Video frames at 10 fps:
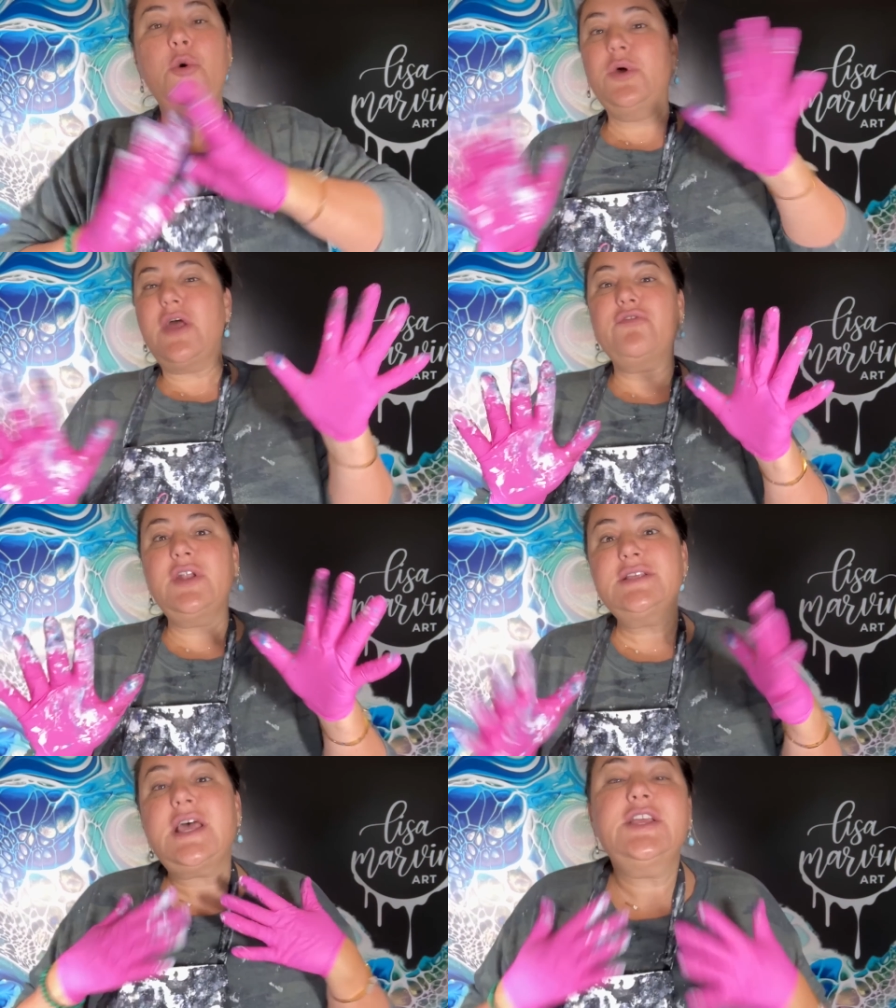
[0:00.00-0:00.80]
Whatever
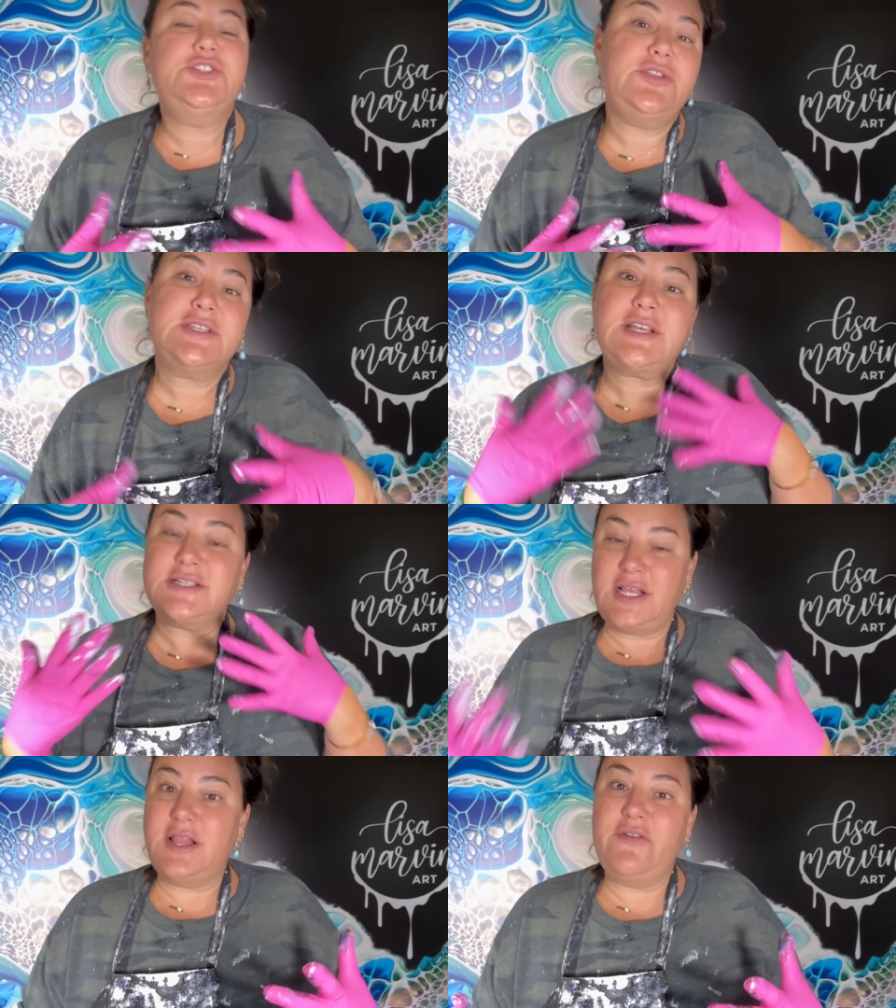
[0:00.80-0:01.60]
it is, I do this
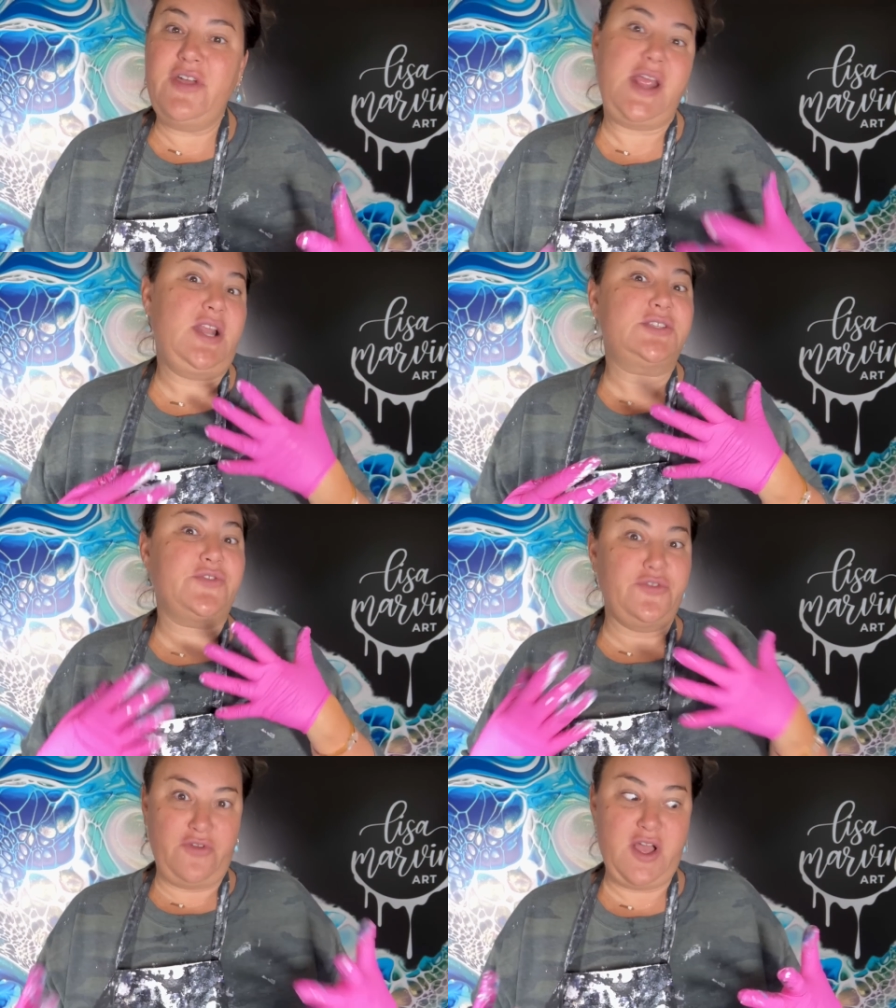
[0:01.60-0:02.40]
because I love it and it's
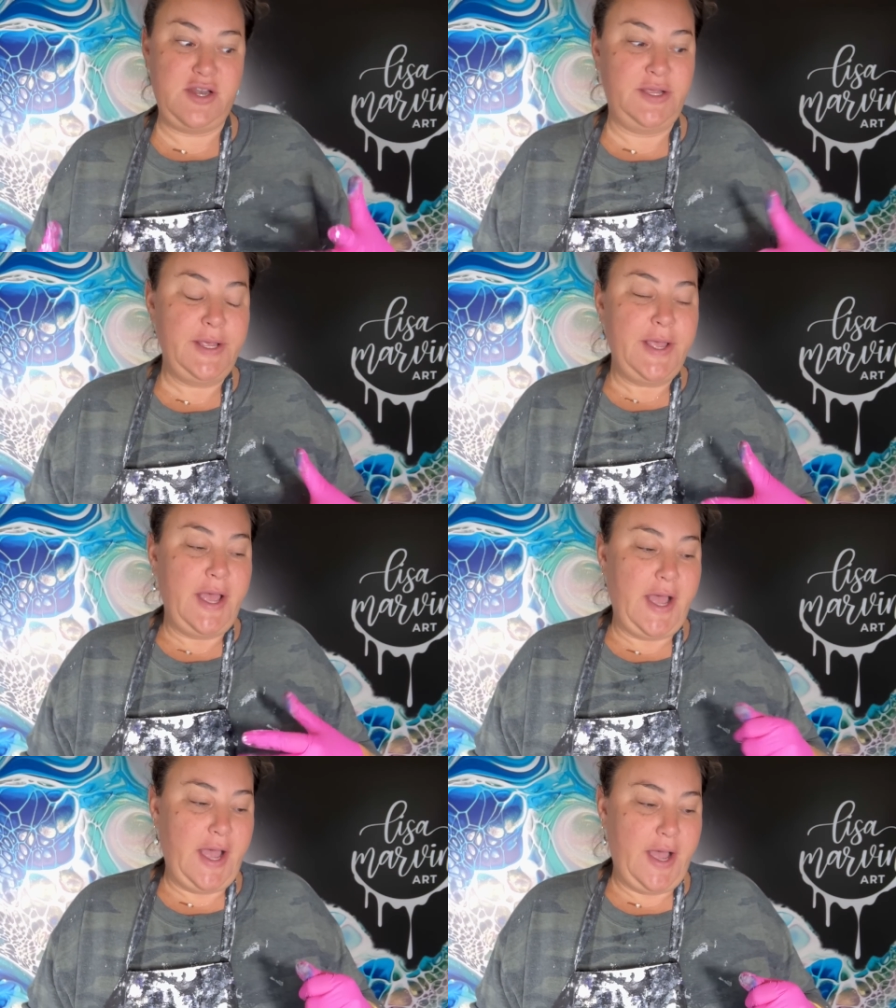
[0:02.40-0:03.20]
for fun,
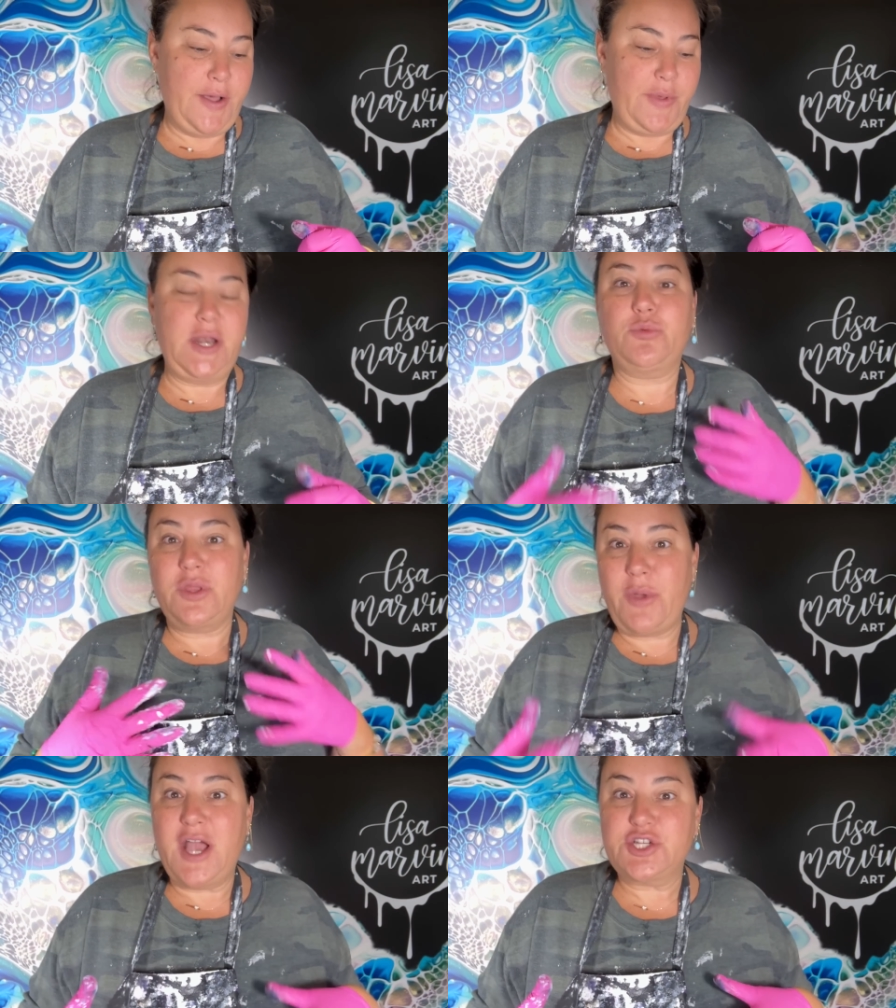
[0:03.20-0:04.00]
um, and I'm
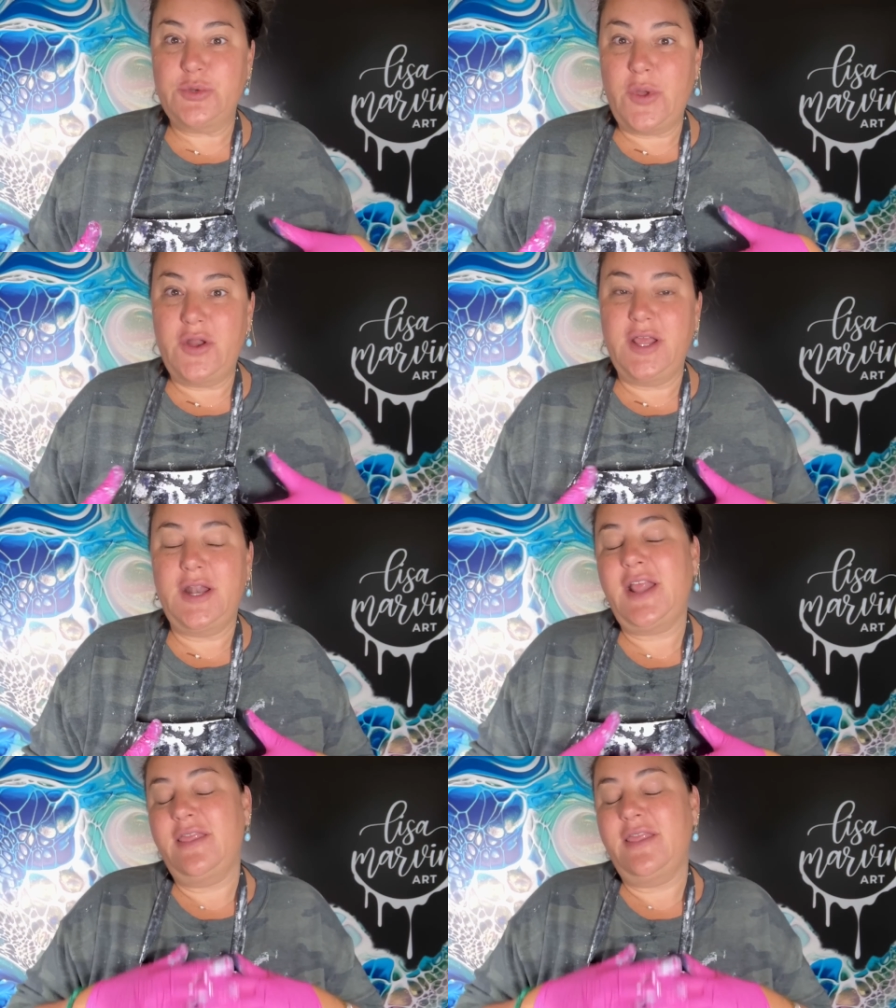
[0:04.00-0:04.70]
really passionate about it.